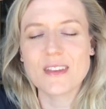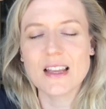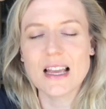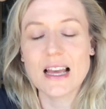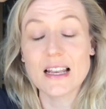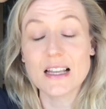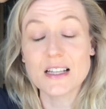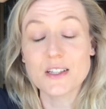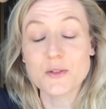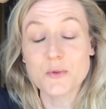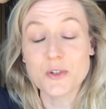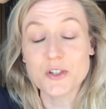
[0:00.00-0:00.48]

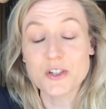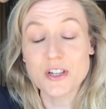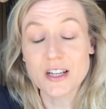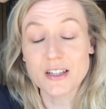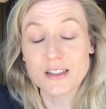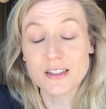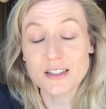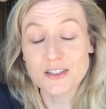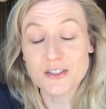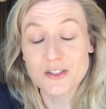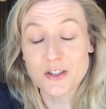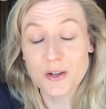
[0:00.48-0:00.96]
And as we
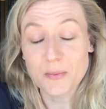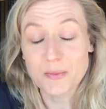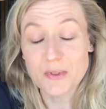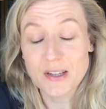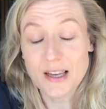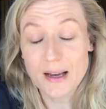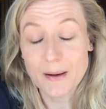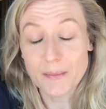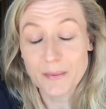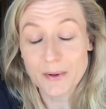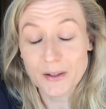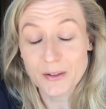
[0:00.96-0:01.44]
gently stop
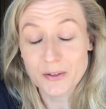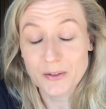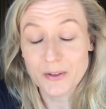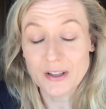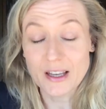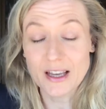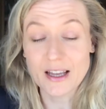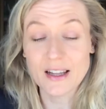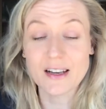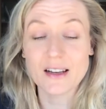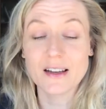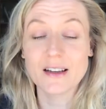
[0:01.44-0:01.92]
tapping
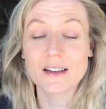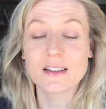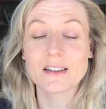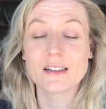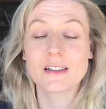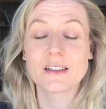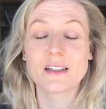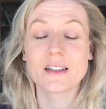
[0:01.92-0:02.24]
together,